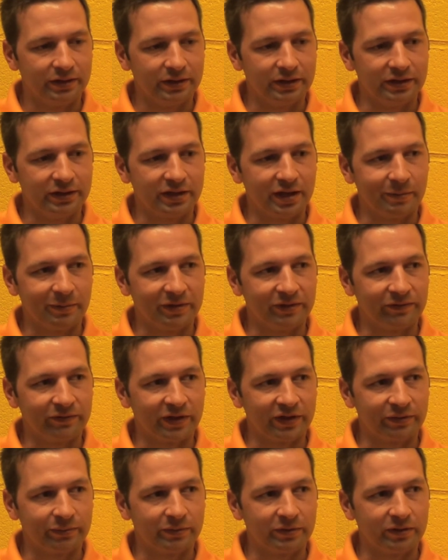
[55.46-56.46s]
incoming
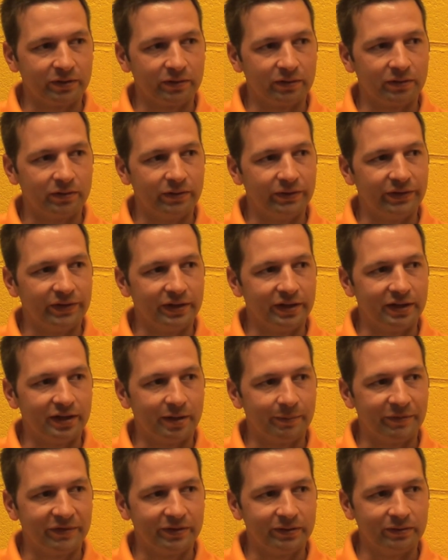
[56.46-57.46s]
freshman girls, and then
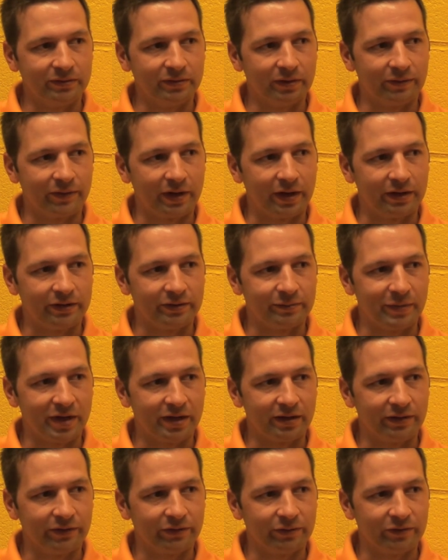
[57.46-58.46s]
up to 100
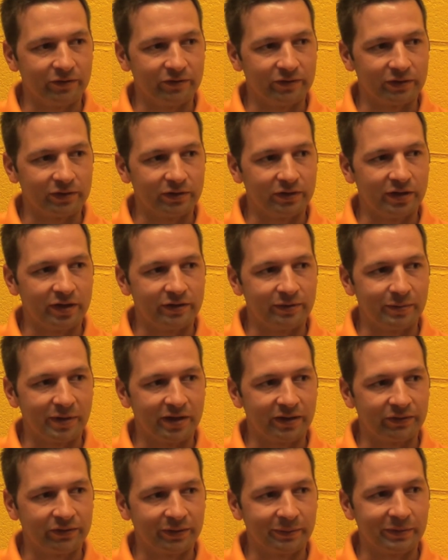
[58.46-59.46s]
miles, over a little 100
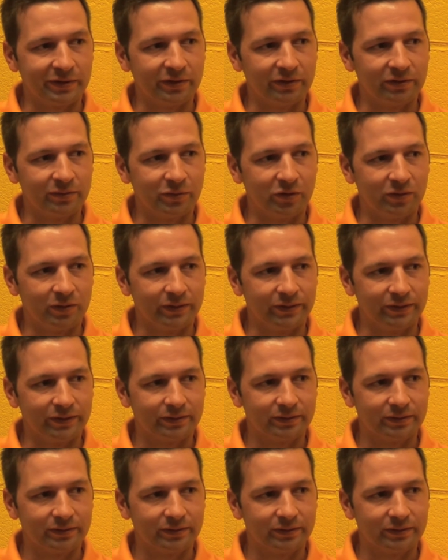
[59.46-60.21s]
miles from the older boys.